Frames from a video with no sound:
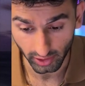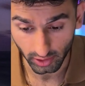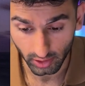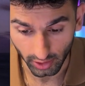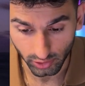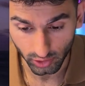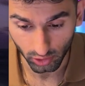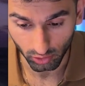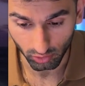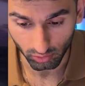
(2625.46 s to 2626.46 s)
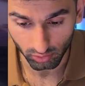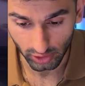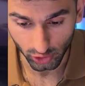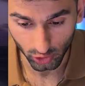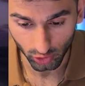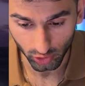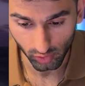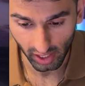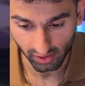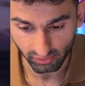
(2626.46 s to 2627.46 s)
right? And so ensure you
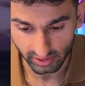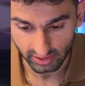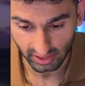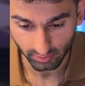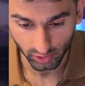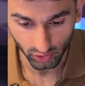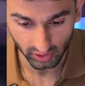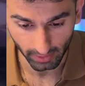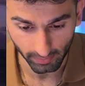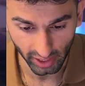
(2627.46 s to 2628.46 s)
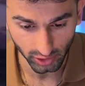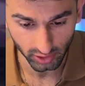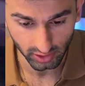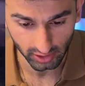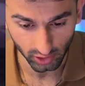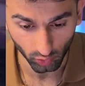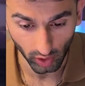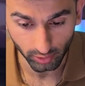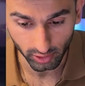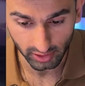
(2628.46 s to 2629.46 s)
have this same string that matches and then the
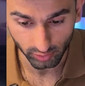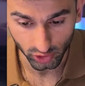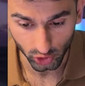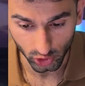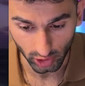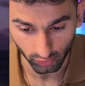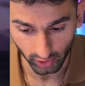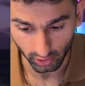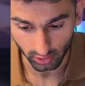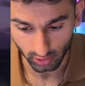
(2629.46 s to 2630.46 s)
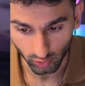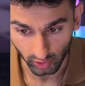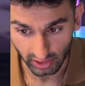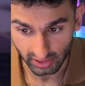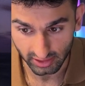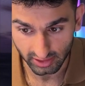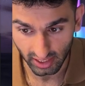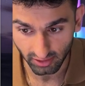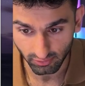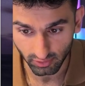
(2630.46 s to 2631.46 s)
webhook that was just generated. So we're going to hit
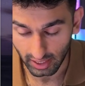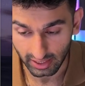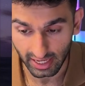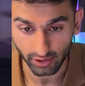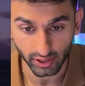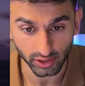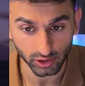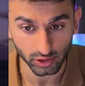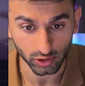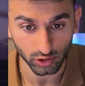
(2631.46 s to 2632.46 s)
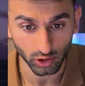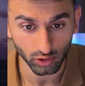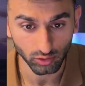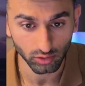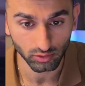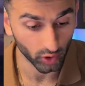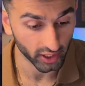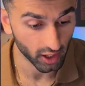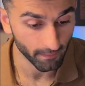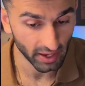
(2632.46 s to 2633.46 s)
save, and now that is good to go. We're going
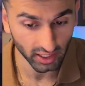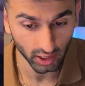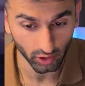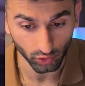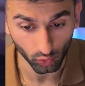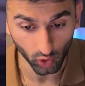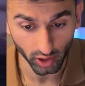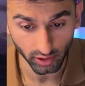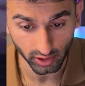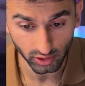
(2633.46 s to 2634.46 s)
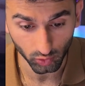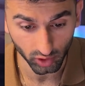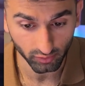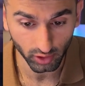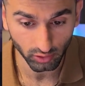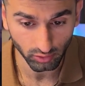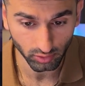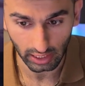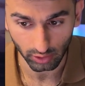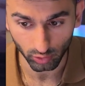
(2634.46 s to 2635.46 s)
to come back here and run this workflow,
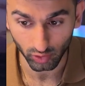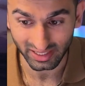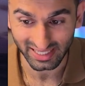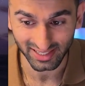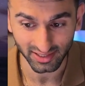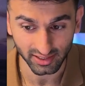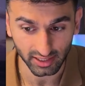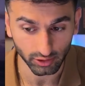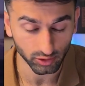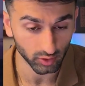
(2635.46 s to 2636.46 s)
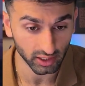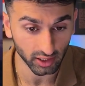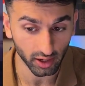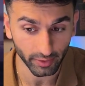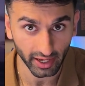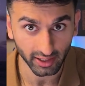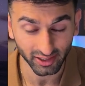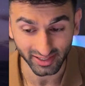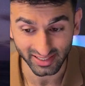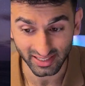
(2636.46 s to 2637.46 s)
and we're going to test this out. So we're going to come back,
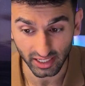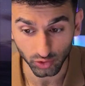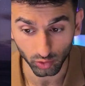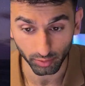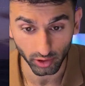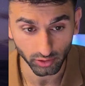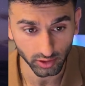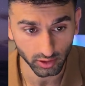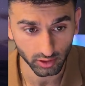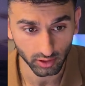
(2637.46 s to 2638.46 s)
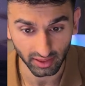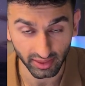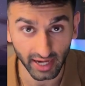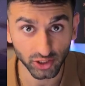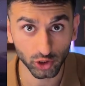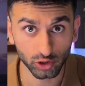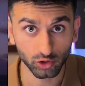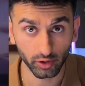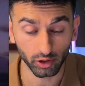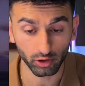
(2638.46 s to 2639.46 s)
click schedule post, and that should
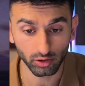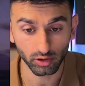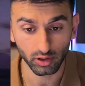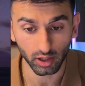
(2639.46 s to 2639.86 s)
trigger